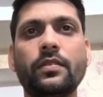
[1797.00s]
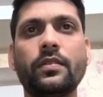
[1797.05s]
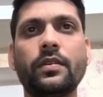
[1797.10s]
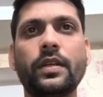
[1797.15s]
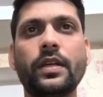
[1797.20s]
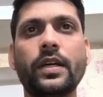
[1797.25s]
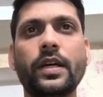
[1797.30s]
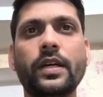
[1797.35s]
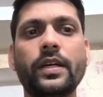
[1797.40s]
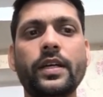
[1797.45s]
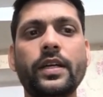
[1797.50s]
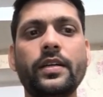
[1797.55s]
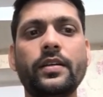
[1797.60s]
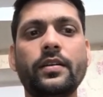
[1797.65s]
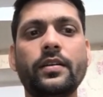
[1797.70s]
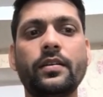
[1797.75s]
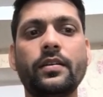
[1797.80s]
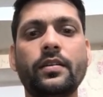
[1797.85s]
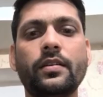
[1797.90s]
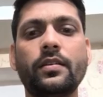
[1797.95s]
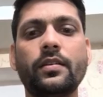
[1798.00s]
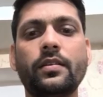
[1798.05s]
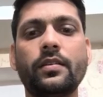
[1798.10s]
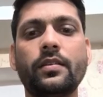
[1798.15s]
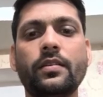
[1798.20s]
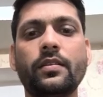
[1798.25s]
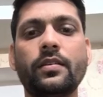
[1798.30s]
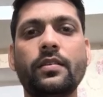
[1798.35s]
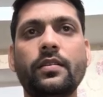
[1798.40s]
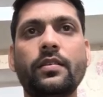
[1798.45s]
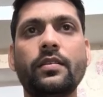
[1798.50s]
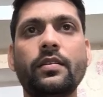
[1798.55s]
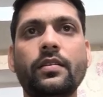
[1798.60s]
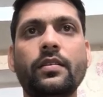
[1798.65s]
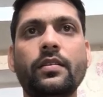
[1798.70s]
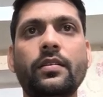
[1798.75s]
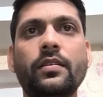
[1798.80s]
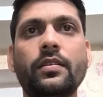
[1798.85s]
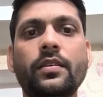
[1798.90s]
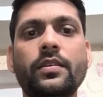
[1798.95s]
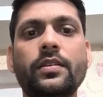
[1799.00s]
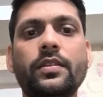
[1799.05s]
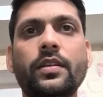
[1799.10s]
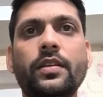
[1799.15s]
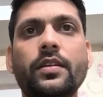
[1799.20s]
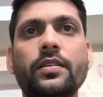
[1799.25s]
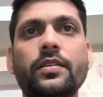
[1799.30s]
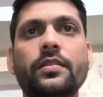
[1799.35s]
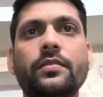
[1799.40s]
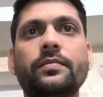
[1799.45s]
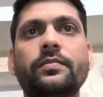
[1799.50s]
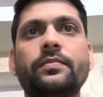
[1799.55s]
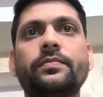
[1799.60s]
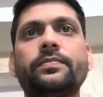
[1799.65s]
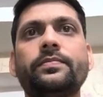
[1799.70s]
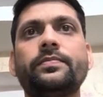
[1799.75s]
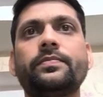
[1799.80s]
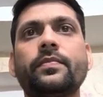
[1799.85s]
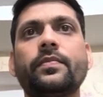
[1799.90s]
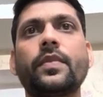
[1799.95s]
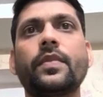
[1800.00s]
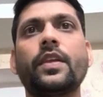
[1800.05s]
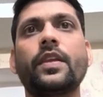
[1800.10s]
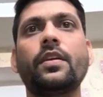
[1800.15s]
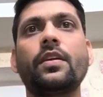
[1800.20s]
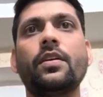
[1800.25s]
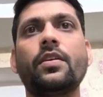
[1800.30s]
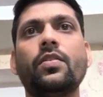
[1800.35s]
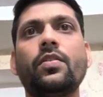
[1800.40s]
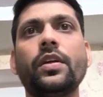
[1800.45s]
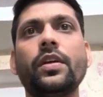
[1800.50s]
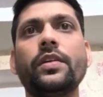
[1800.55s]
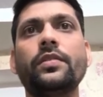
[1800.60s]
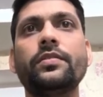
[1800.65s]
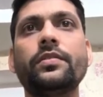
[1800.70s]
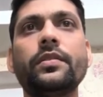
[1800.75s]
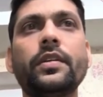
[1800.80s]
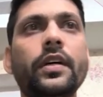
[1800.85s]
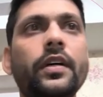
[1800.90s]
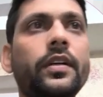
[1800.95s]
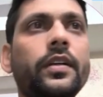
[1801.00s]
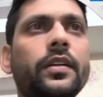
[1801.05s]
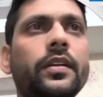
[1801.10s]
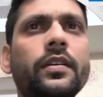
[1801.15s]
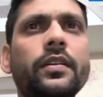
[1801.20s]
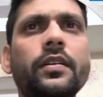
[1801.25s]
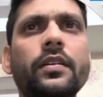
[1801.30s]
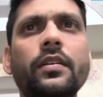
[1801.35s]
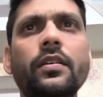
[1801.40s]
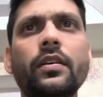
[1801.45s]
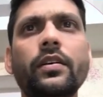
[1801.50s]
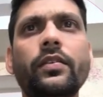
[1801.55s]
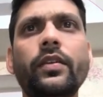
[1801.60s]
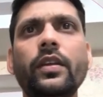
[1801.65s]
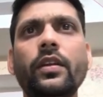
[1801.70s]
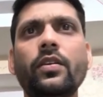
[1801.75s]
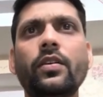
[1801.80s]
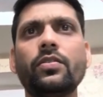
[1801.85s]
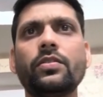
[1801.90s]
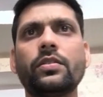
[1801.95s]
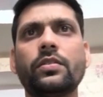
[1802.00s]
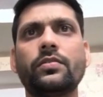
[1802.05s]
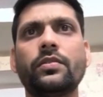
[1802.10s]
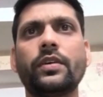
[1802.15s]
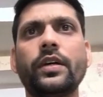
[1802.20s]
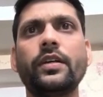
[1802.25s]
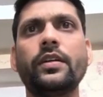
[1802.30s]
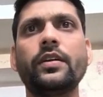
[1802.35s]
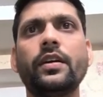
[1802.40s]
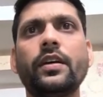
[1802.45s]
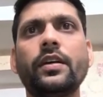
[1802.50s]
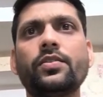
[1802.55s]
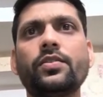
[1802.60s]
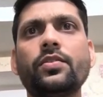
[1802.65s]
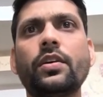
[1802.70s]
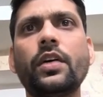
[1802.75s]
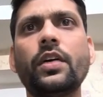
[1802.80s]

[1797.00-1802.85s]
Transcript: target status. Okay, fine, everything looks fine. So I